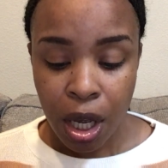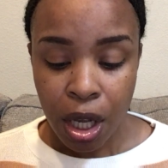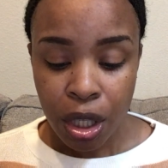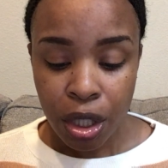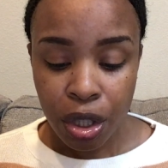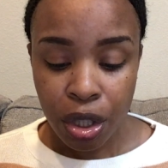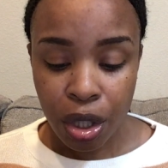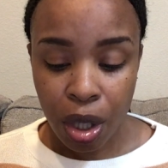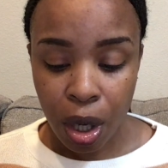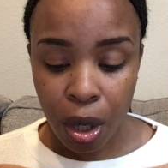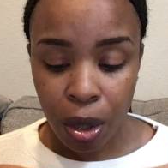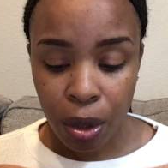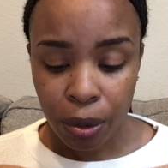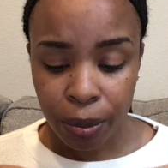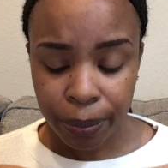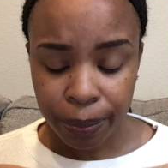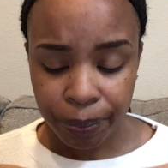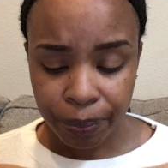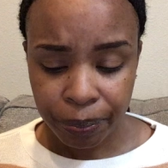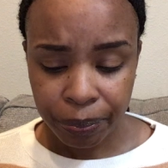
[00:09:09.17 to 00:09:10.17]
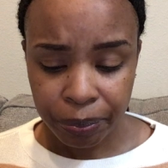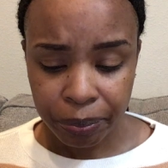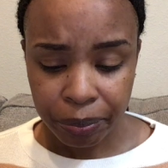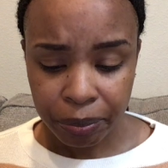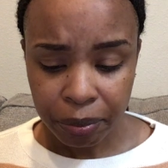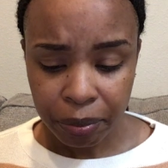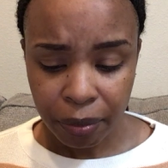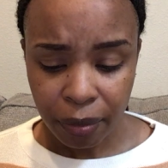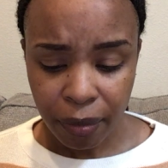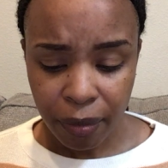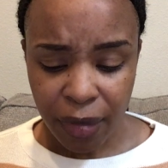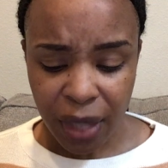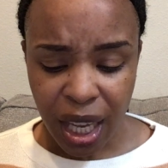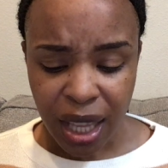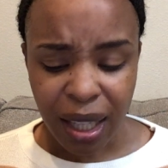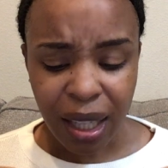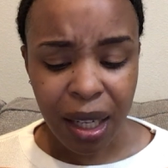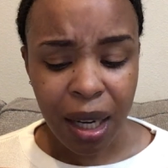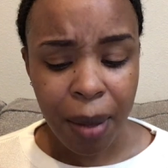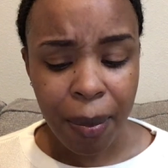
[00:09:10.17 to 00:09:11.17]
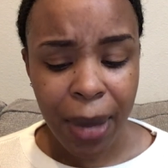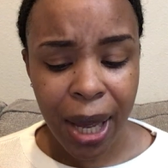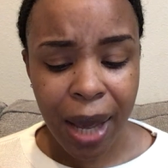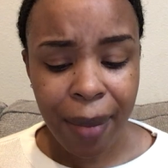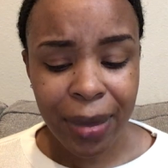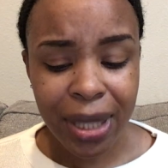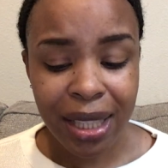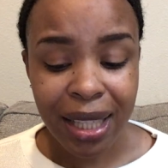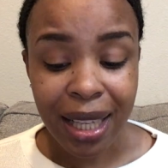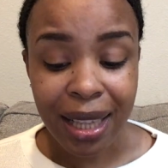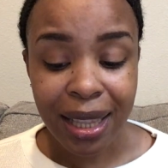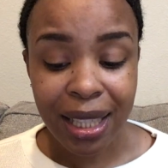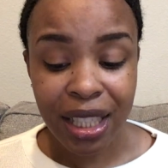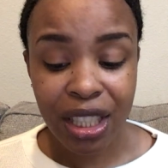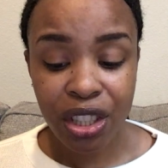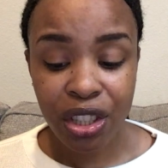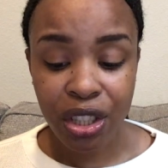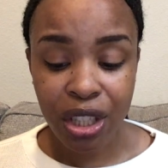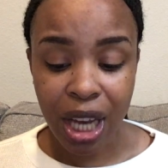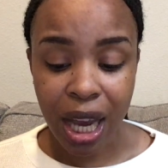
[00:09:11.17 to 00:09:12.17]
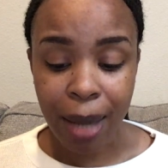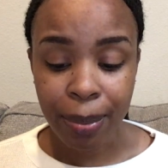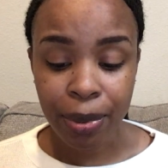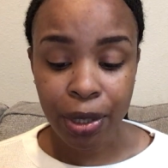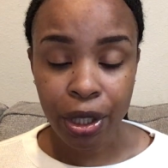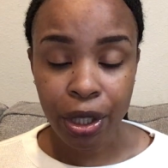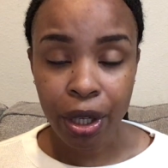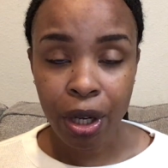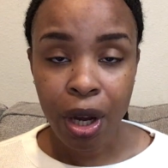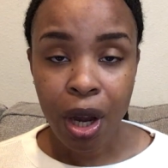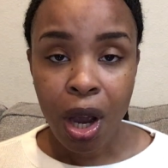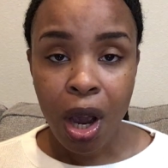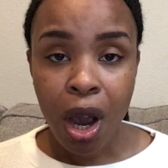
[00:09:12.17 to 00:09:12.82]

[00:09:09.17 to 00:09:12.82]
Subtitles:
So the commandments in this chapter,